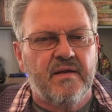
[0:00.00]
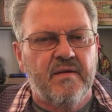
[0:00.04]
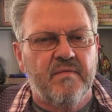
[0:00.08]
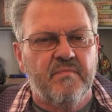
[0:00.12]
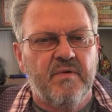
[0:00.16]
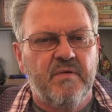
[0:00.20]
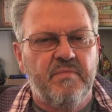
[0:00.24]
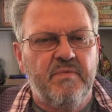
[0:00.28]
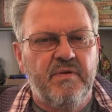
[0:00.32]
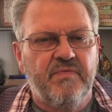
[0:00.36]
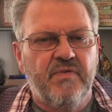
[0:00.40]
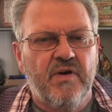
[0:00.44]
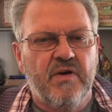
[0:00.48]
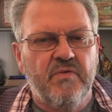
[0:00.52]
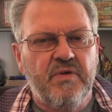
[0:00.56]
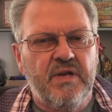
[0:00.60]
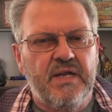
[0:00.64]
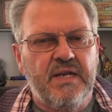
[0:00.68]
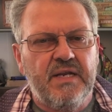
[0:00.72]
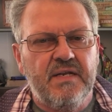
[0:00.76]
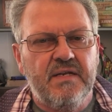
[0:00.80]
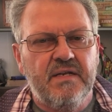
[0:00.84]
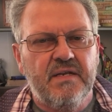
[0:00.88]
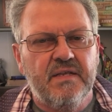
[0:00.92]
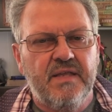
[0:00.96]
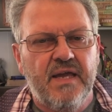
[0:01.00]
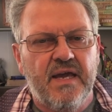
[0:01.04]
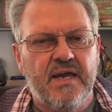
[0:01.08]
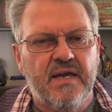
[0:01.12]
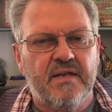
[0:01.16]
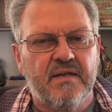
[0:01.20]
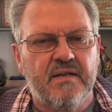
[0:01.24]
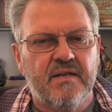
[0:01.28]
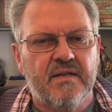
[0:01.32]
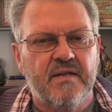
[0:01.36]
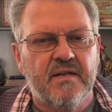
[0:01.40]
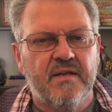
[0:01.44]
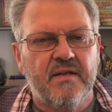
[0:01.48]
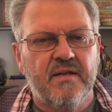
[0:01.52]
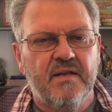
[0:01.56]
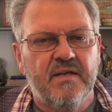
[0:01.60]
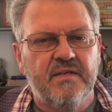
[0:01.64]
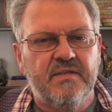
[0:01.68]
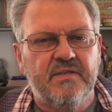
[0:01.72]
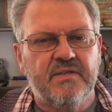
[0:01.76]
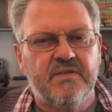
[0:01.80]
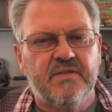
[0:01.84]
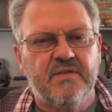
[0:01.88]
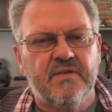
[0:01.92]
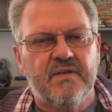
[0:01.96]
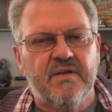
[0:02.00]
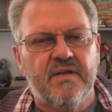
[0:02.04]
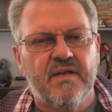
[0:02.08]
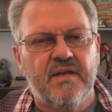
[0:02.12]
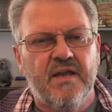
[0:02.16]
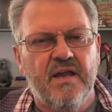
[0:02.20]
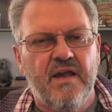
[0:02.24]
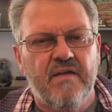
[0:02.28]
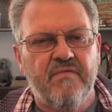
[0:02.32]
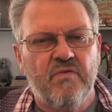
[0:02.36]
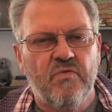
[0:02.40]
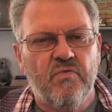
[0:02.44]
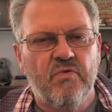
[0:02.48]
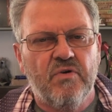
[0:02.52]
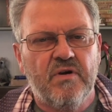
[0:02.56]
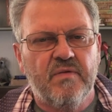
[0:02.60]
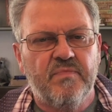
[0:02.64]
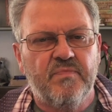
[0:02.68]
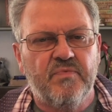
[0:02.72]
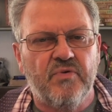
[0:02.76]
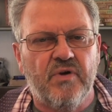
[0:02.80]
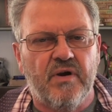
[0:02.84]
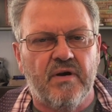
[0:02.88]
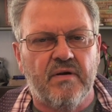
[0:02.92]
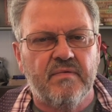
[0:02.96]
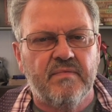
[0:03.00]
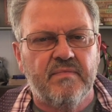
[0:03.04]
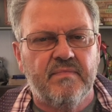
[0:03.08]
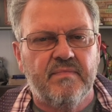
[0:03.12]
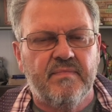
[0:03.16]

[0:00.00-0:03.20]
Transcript: But before we get into that, let's have a word of prayer.